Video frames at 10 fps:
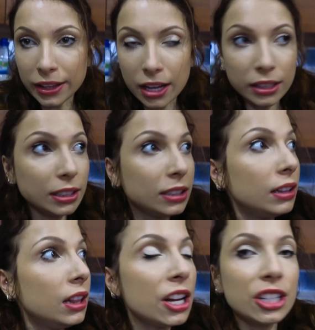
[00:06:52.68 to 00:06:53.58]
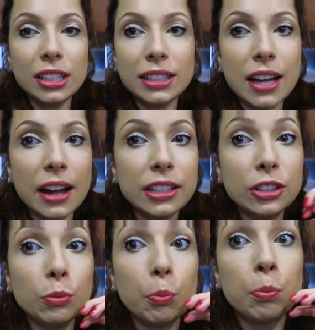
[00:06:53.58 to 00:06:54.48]
and then literally
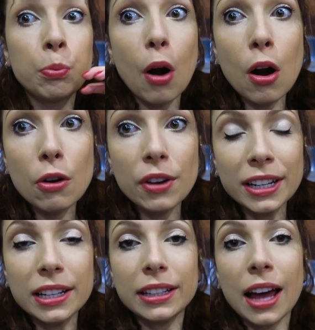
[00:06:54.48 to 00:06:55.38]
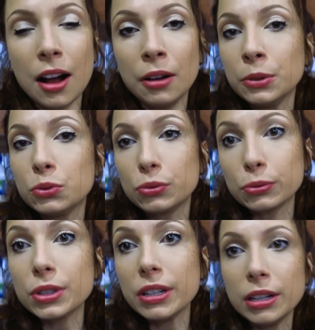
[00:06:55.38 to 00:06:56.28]
started pouring it down
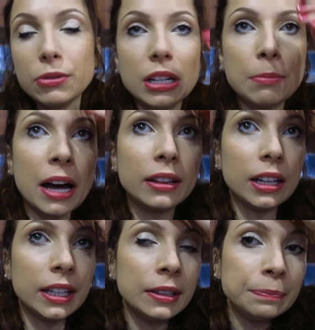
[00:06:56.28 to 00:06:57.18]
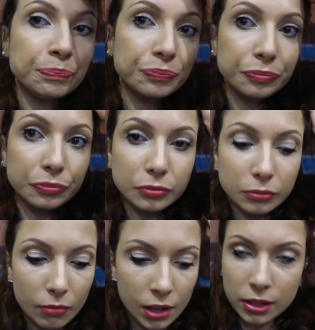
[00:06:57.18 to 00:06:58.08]
really badly.
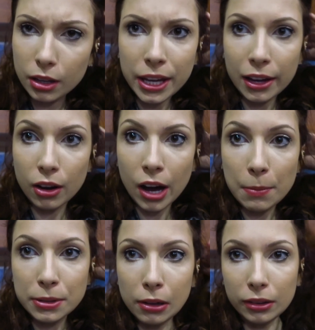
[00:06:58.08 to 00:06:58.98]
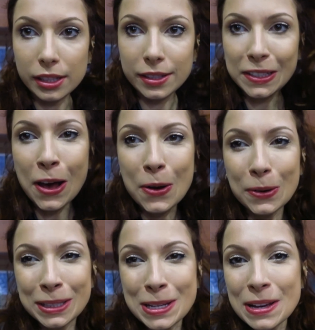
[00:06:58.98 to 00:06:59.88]
So yeah, I got absolutely
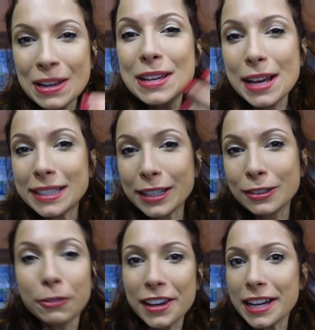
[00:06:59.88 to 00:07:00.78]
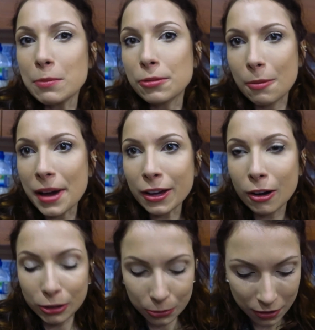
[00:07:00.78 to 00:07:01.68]
soaked. It's a good thing I brought my
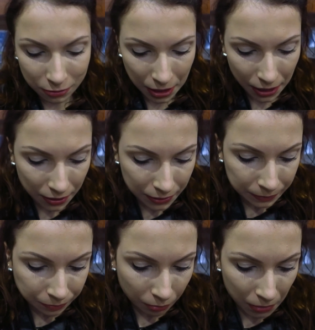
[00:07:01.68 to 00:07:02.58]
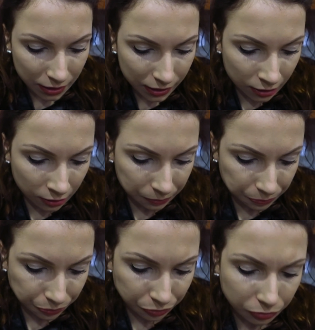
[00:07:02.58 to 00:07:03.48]
coat with me, but still.
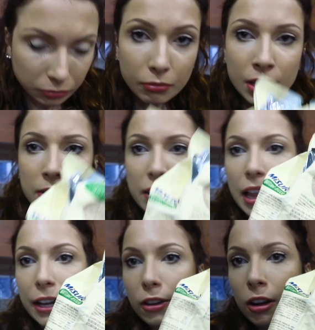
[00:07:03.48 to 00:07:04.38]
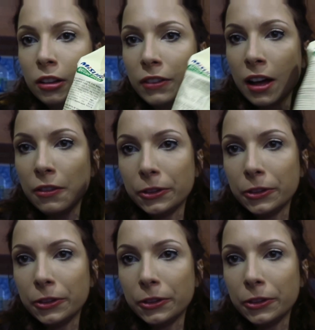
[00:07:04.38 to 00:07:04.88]
Even like all of our